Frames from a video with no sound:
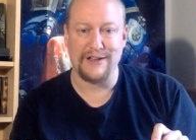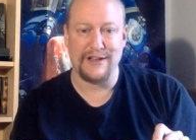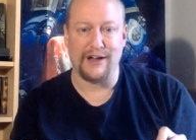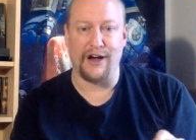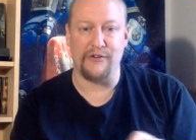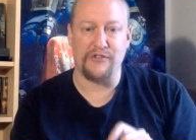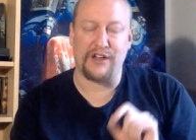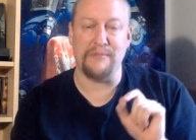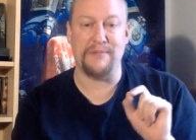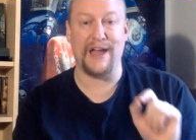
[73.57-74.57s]
of the
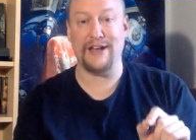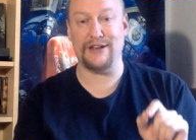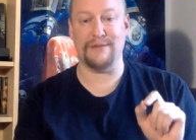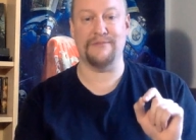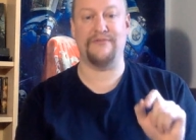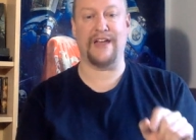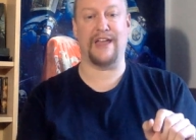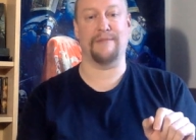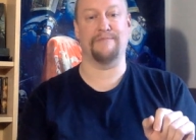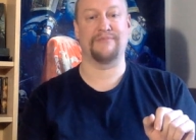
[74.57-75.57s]
Compendium
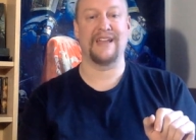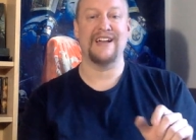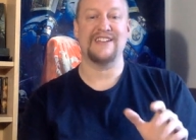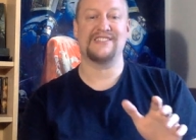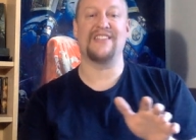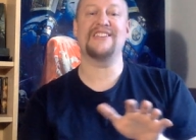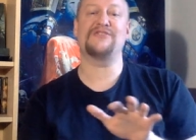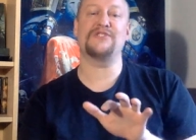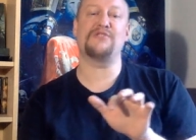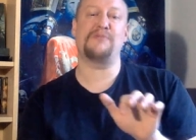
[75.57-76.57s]
fame. So this
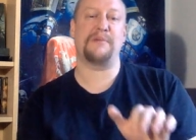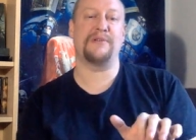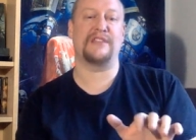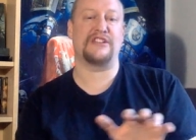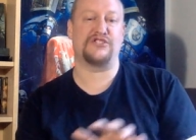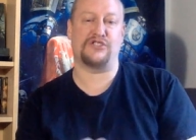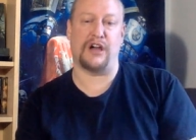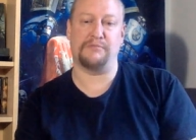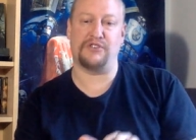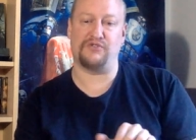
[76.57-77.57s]
was a weapon that
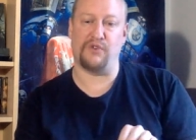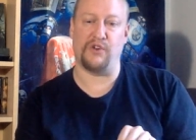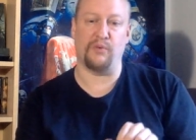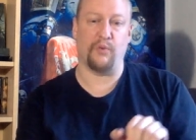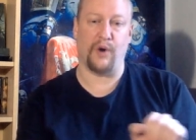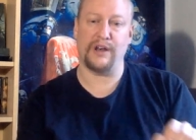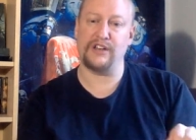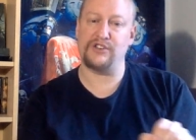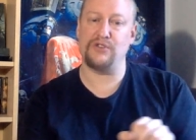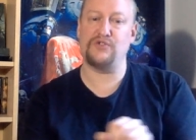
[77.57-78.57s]
shot between one
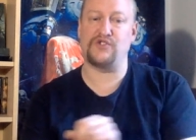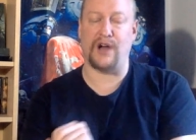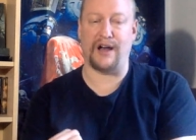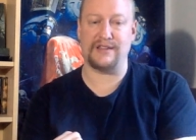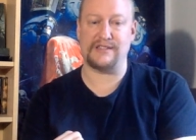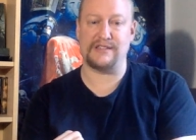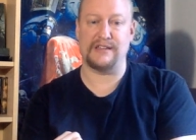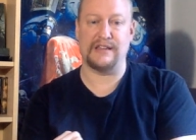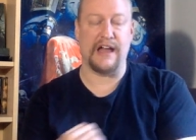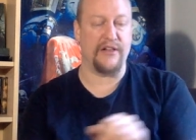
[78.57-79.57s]
and two shots
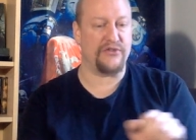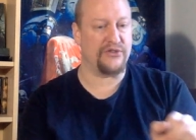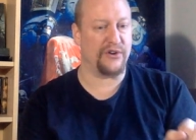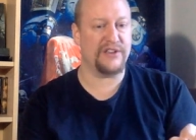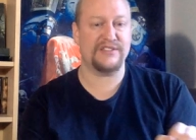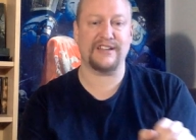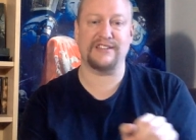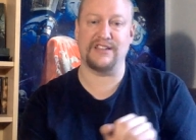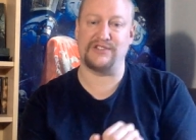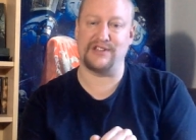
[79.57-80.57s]
at 36
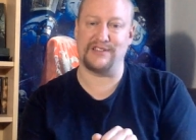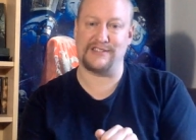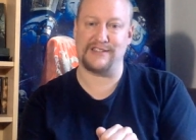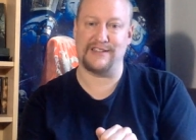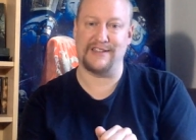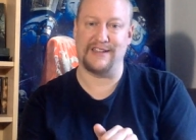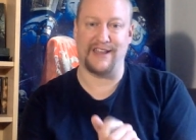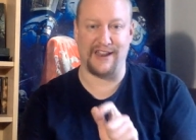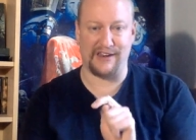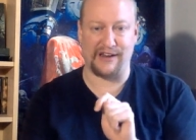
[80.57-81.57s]
inches. It
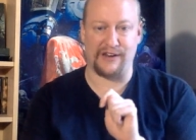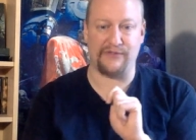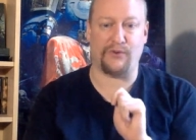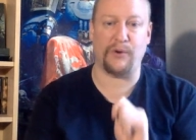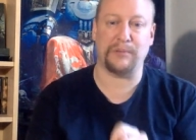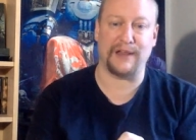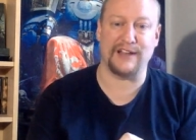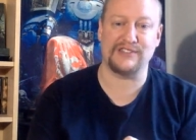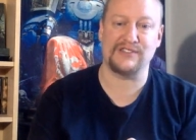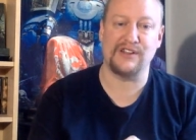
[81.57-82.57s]
hit on a 4
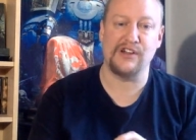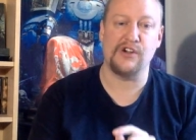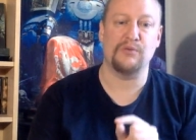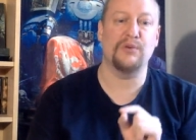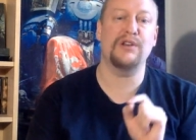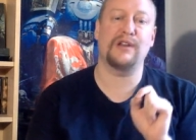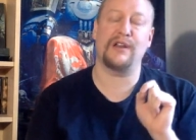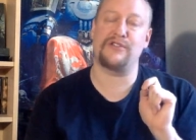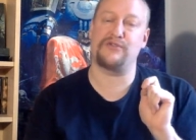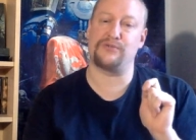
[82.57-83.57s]
plus, rooted
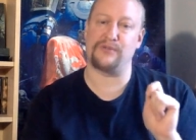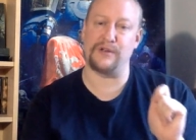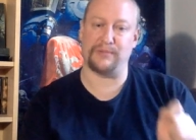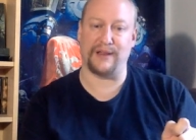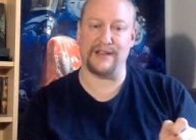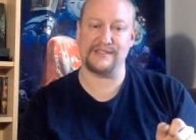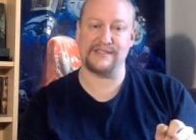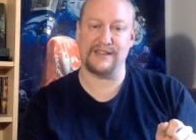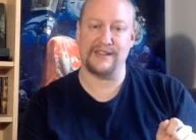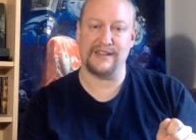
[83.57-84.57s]
on a 3 plus.
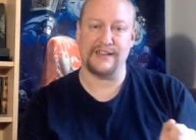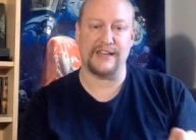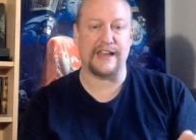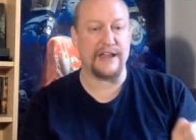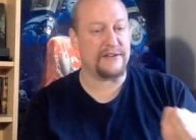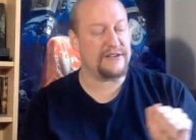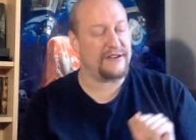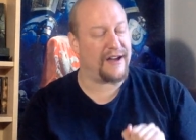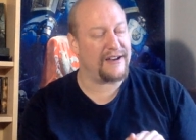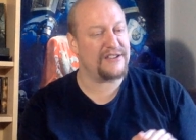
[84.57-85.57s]
It had
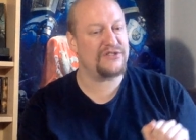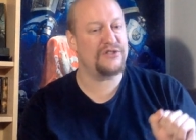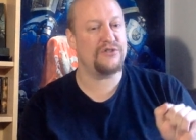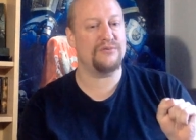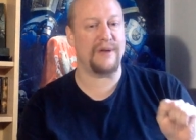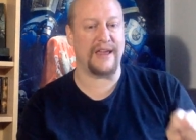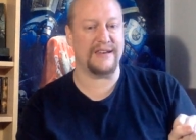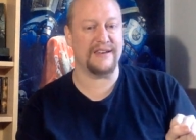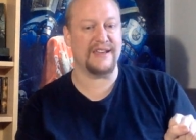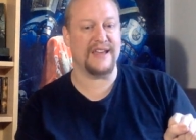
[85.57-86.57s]
minus 2 rend